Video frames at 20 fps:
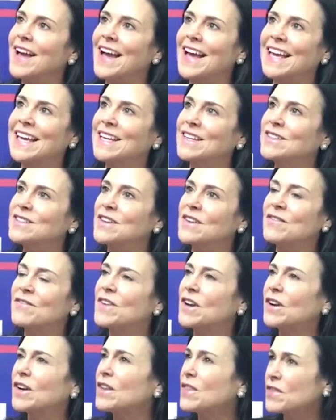He's a
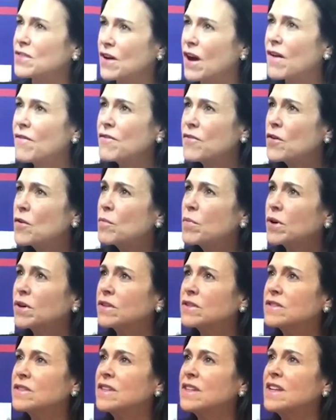very thoughtful
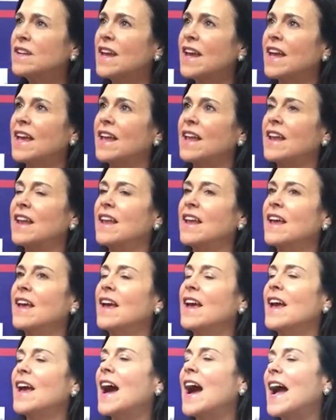person, and
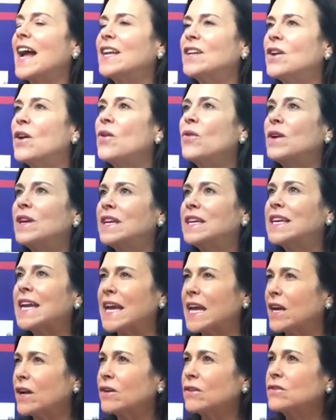I know he
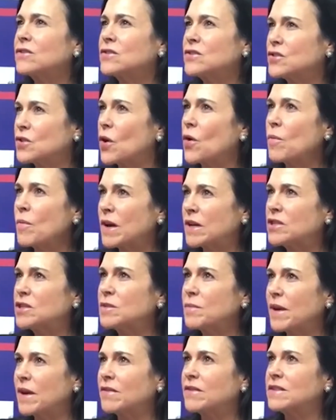cares so much
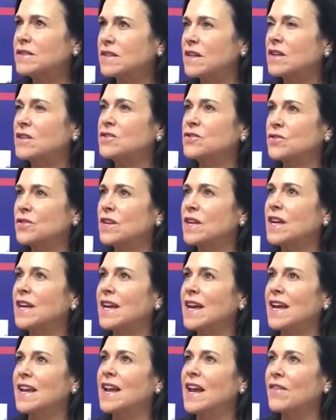about this
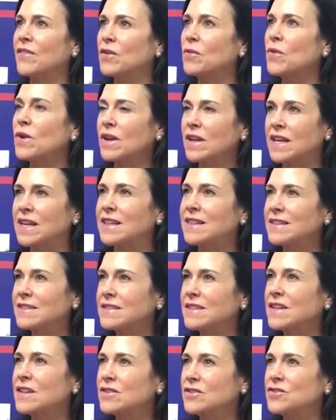country and everyone in
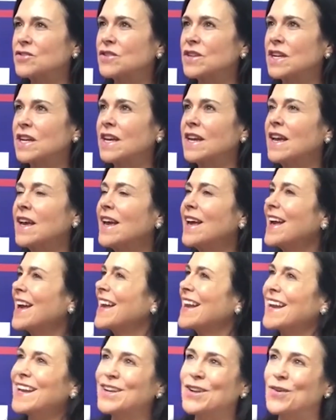this country,
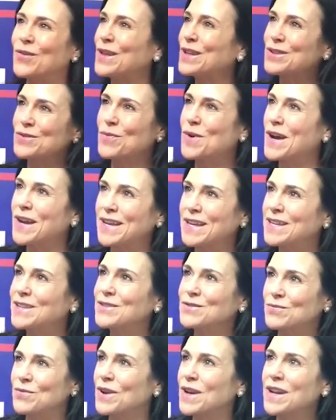and I know that's why he
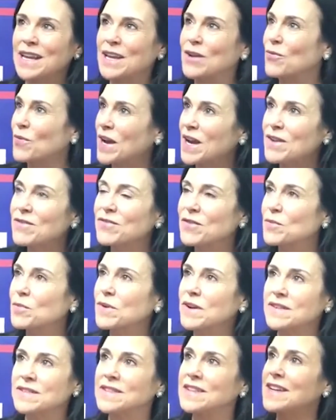ran for
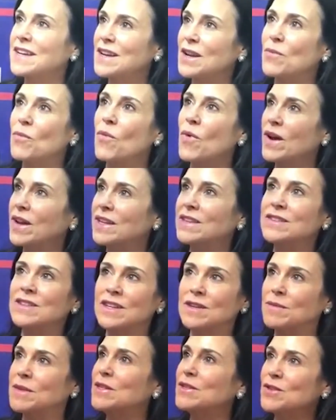president, and what he's
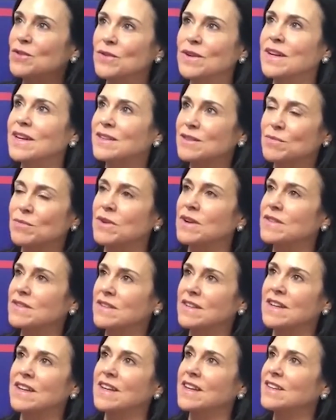going to be doing as
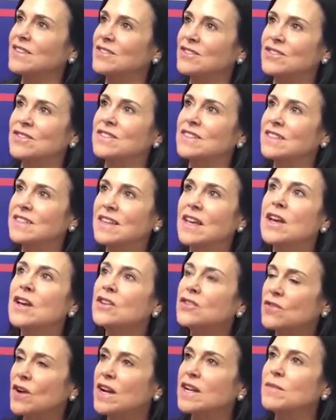president is just
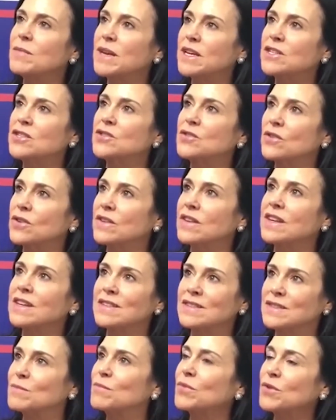trying to make sure that
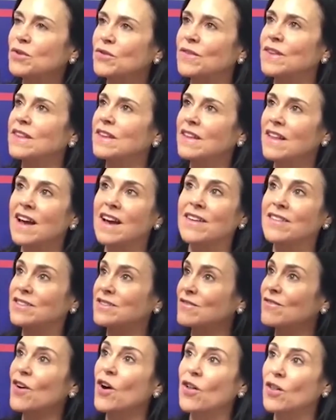he's improving the lives
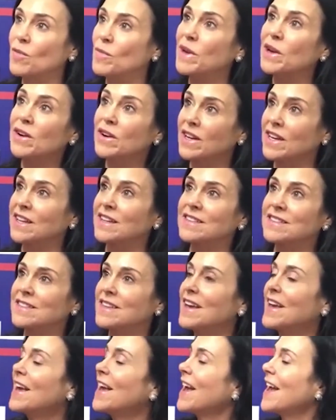of all Americans,
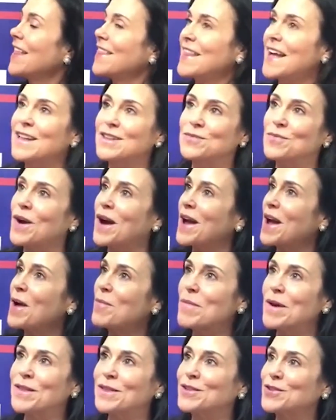and that's why
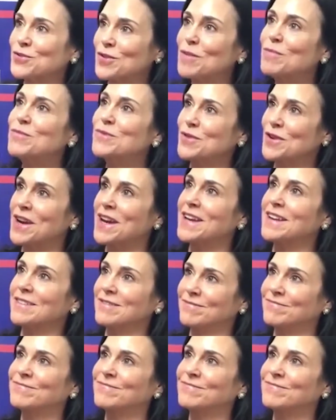I'm on the Trump train.